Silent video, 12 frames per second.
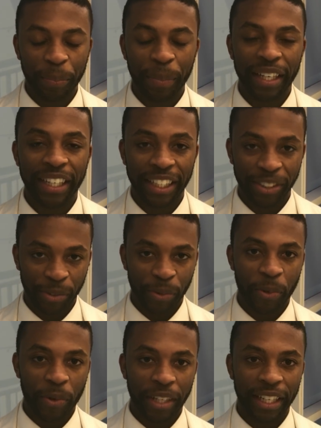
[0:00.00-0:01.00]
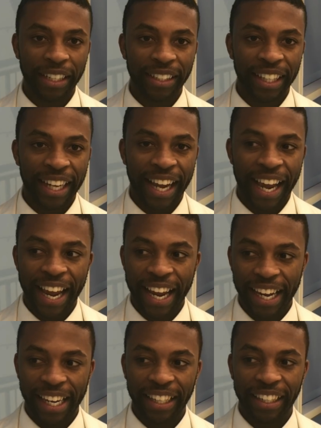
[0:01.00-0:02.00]
But it is rewarding
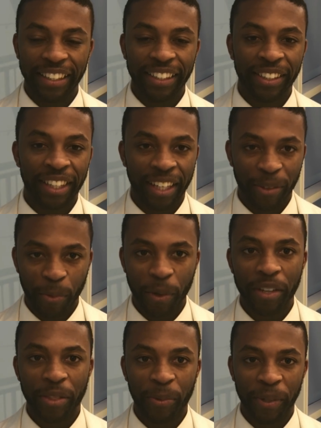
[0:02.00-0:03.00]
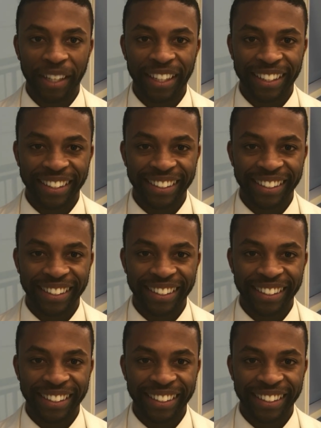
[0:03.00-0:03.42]
and it's worth the work.